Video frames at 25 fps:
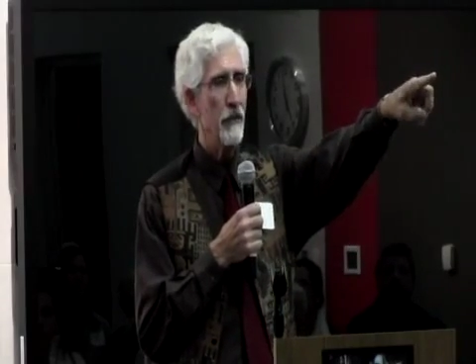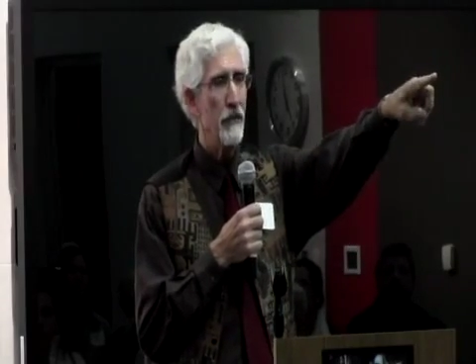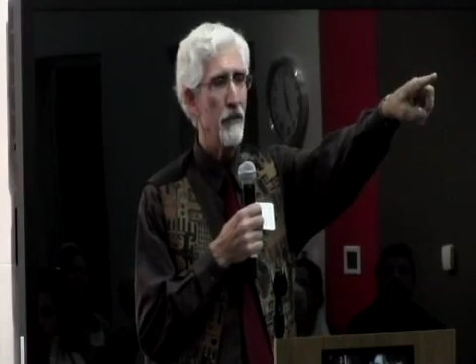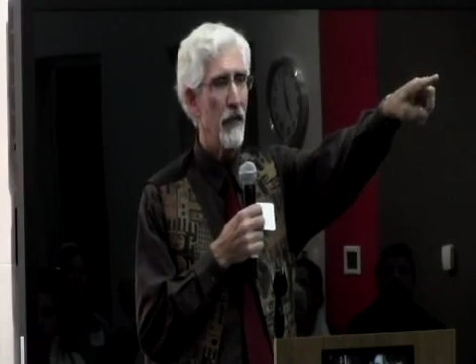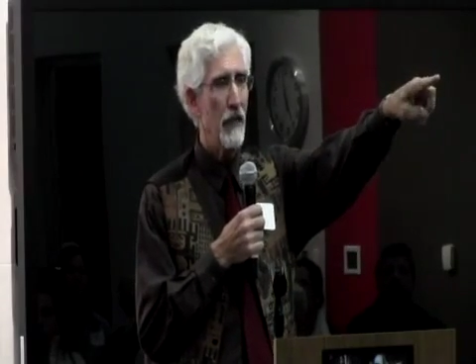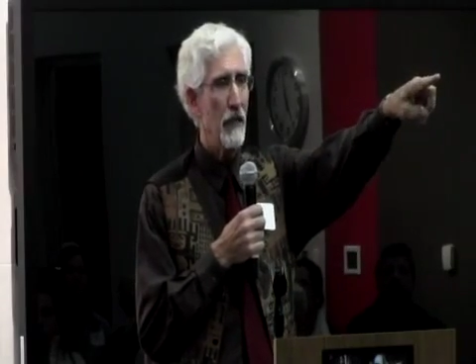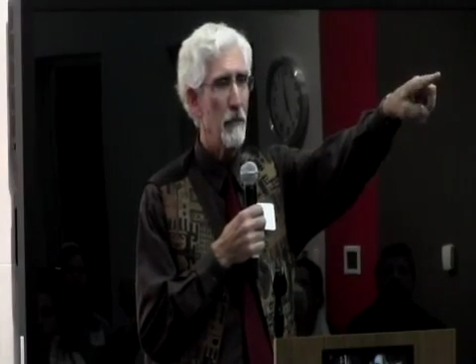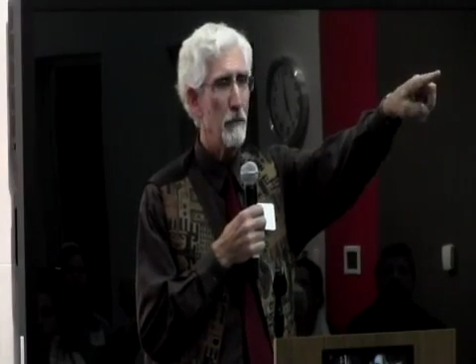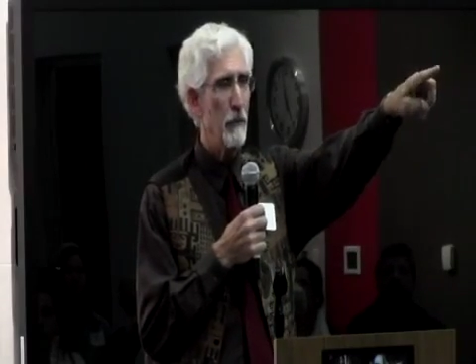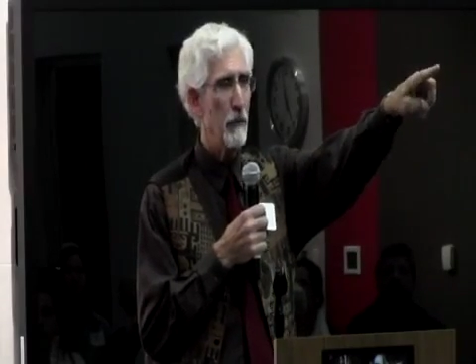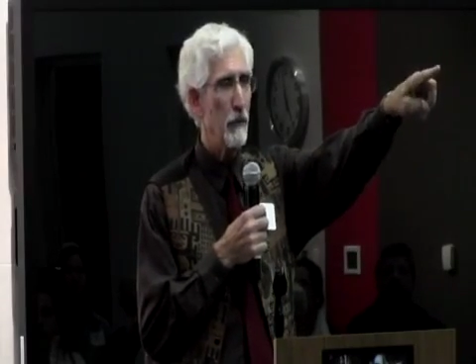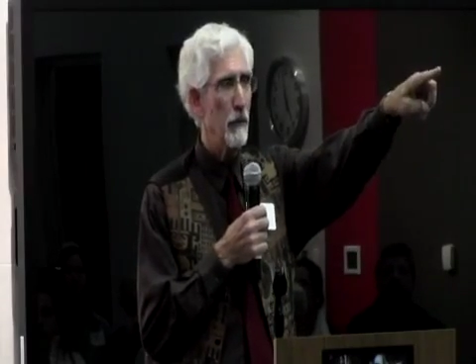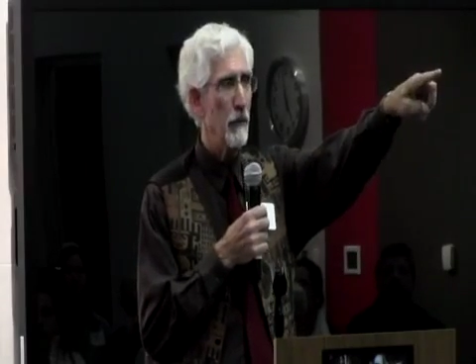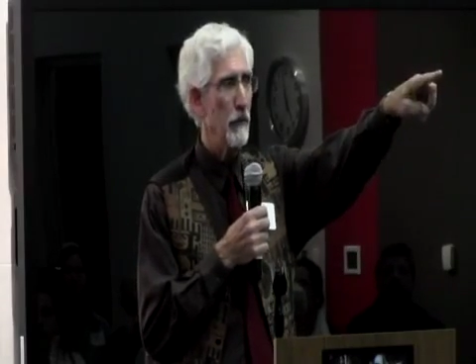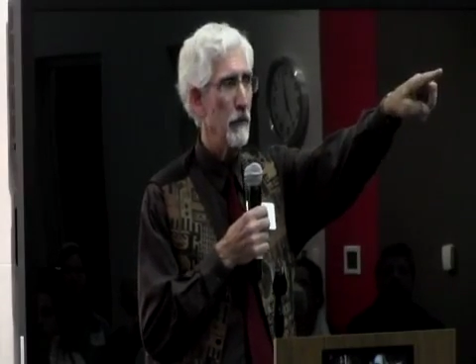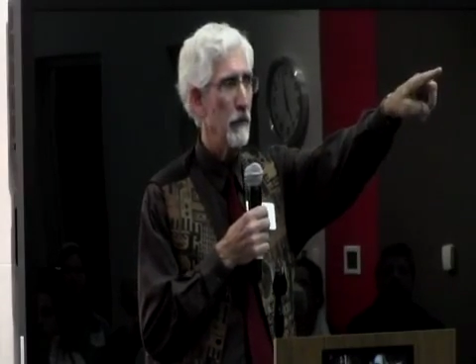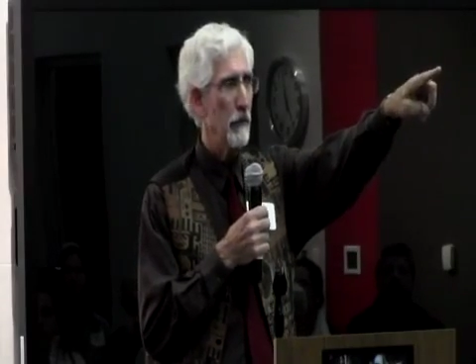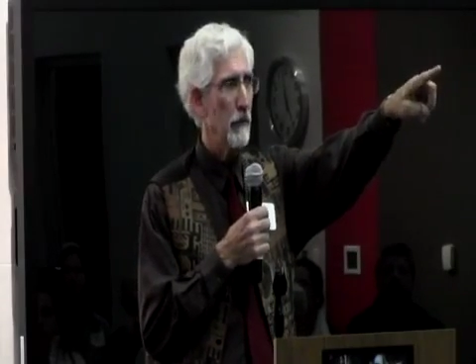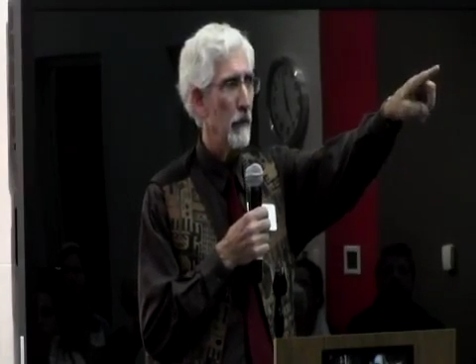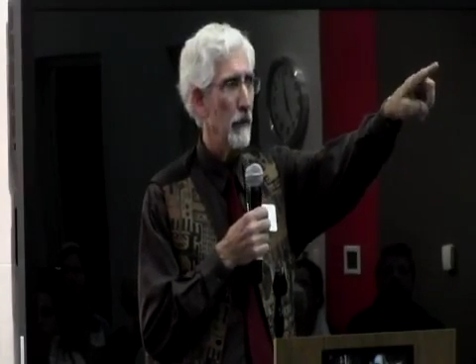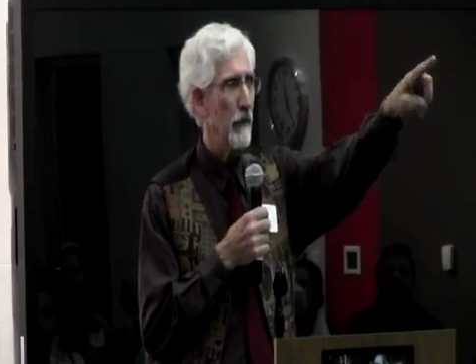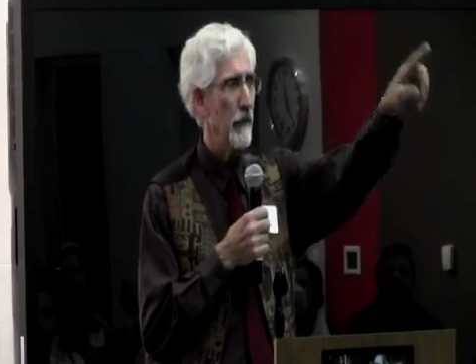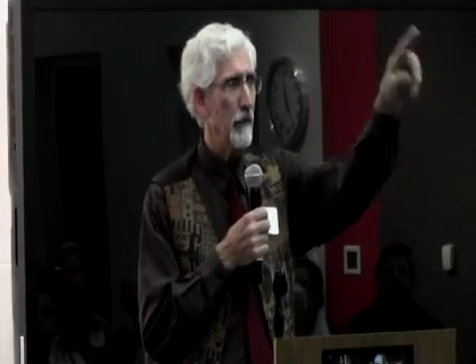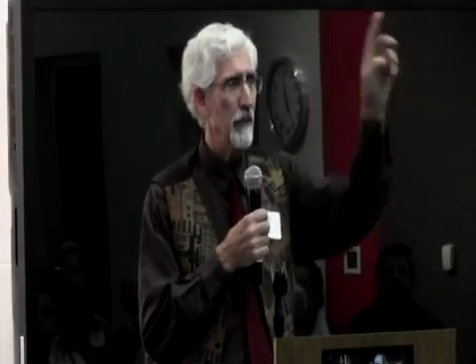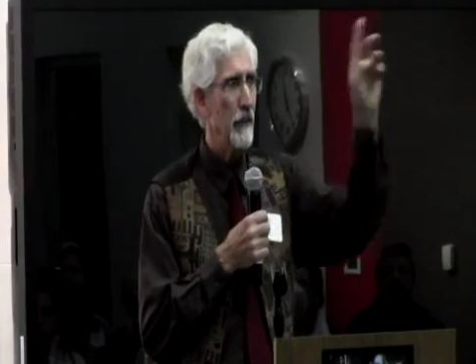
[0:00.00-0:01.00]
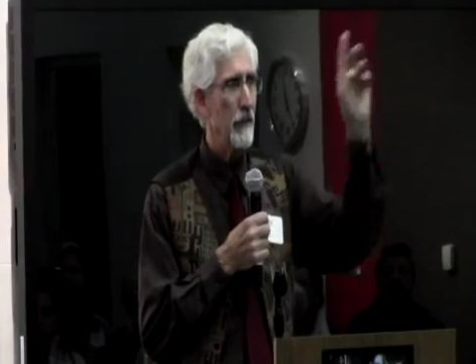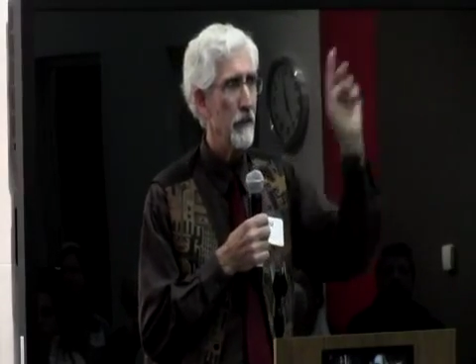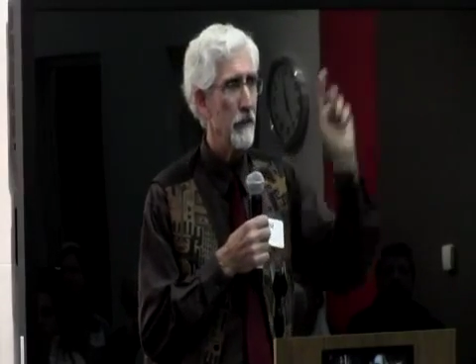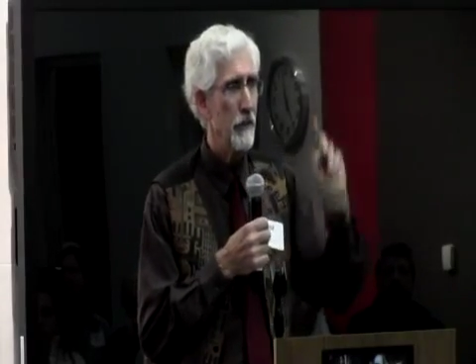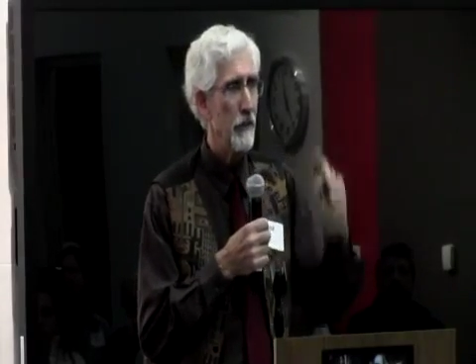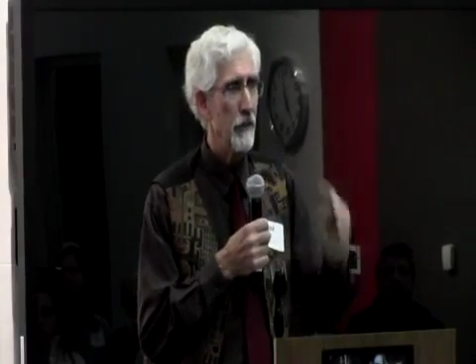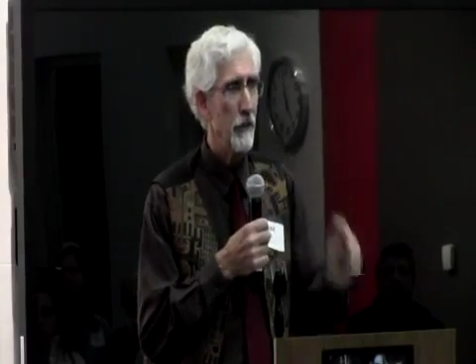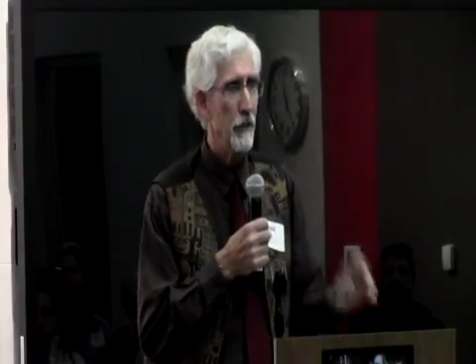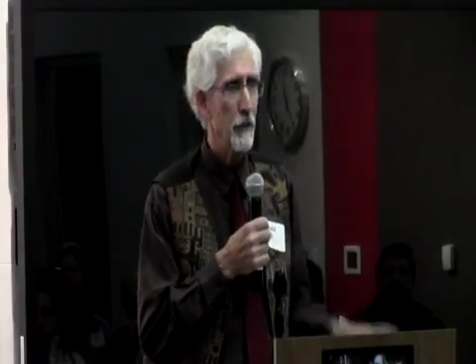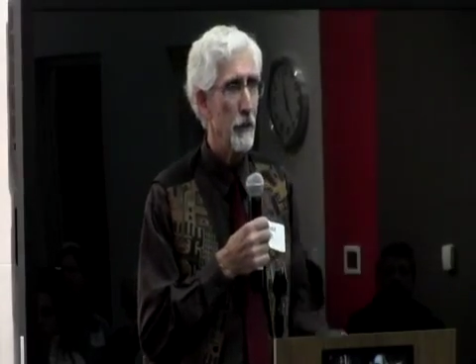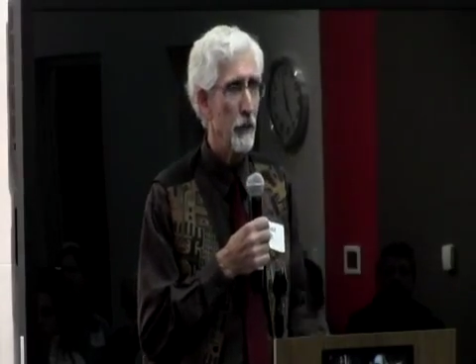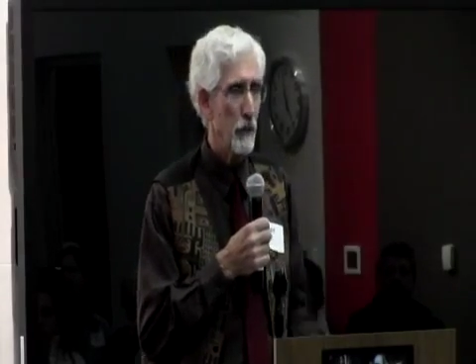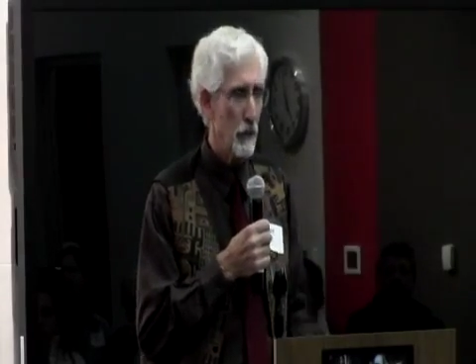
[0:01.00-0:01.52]
table next
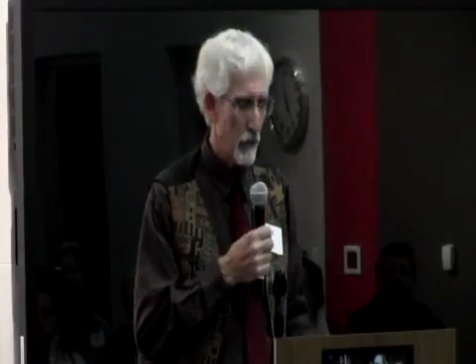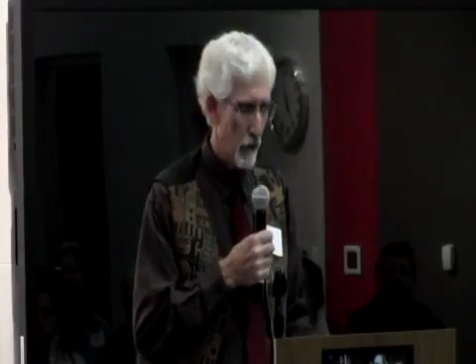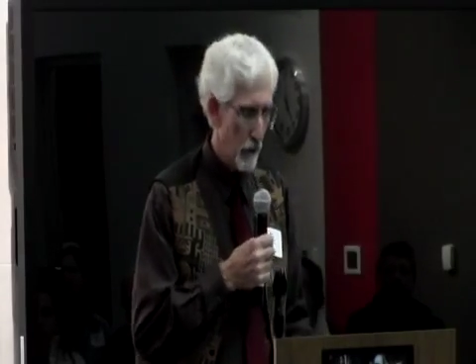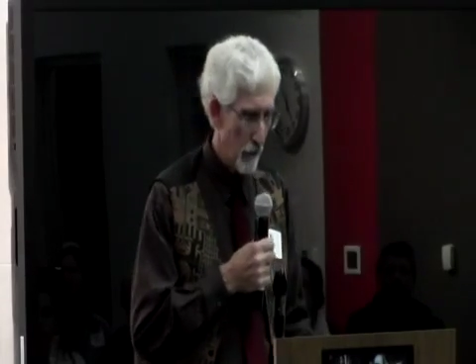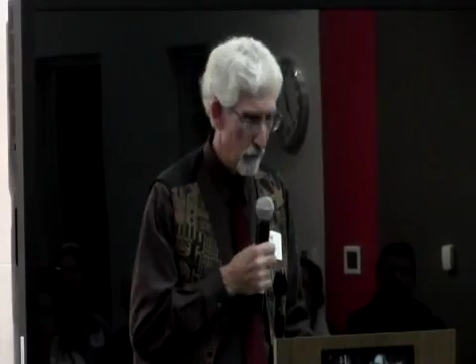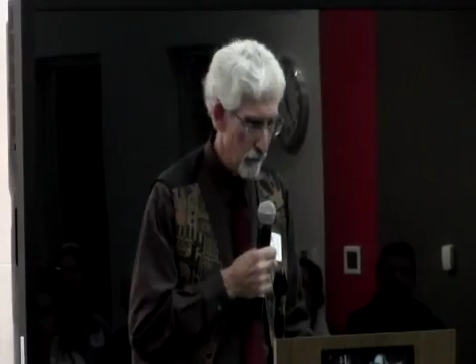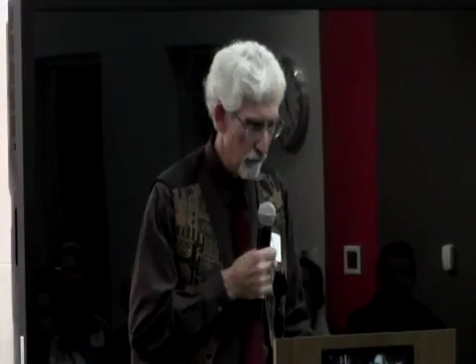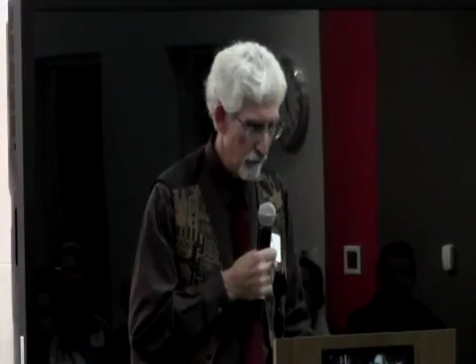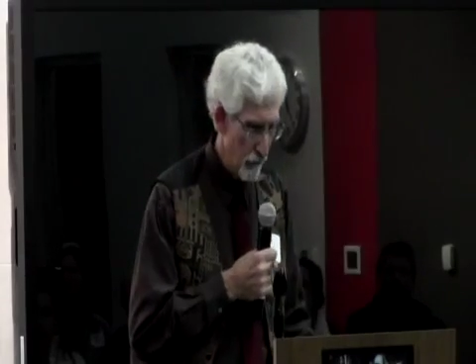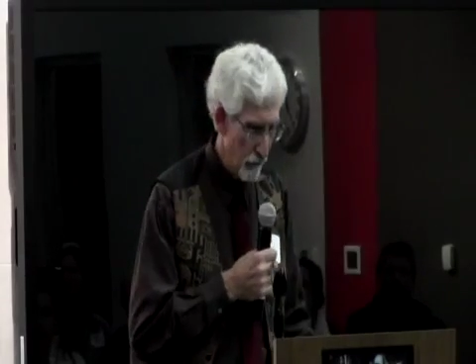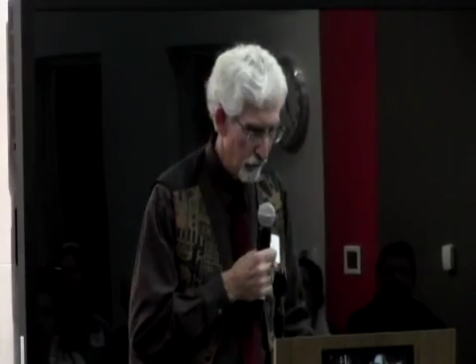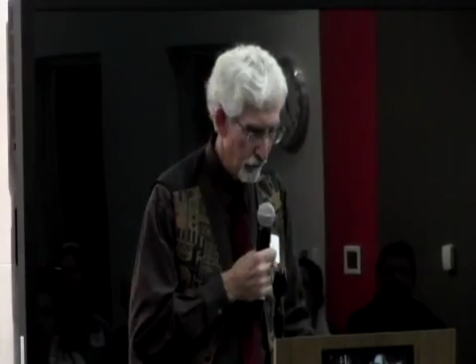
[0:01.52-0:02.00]
to the door.